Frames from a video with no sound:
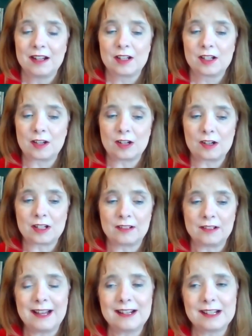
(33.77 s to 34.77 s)
So there's a
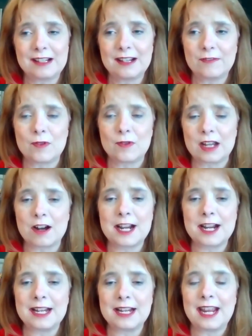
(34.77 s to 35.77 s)
lot of stuff going
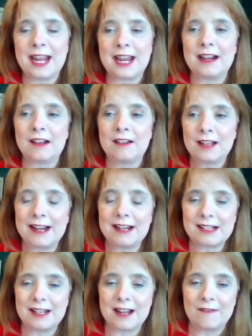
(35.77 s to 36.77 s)
on and a lot
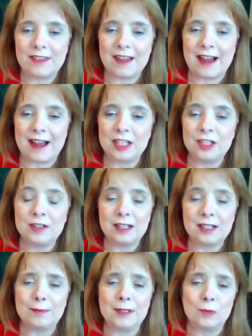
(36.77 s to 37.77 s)
of stuff that you
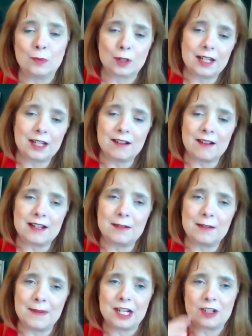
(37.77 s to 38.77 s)
need to be working on
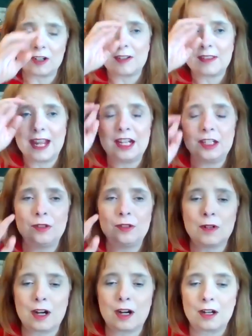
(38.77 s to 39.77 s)
to make sure that you
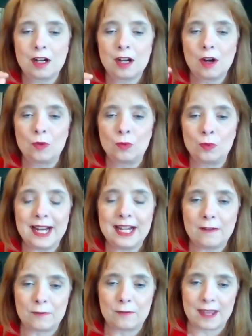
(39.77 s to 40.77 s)
are
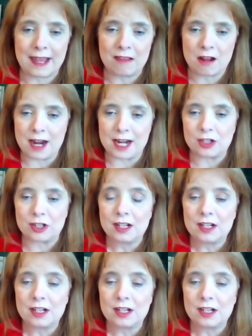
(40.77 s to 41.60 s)
ready for that launch.